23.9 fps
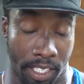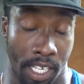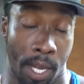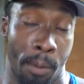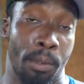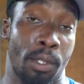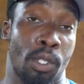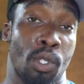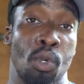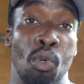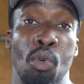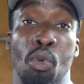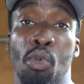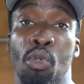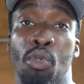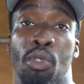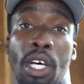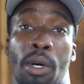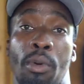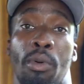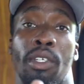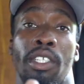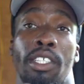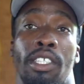a couple tools I
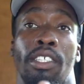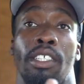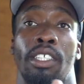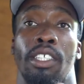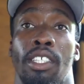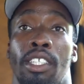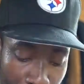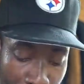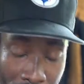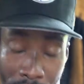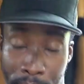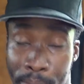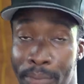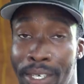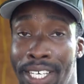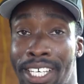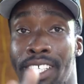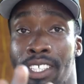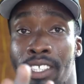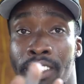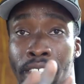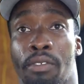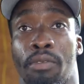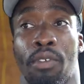want to
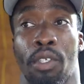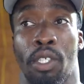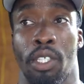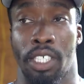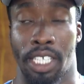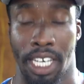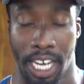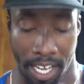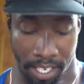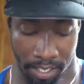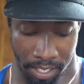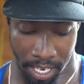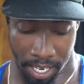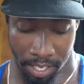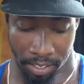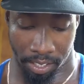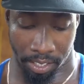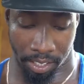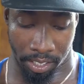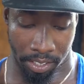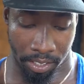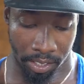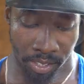recommend for you guys out there.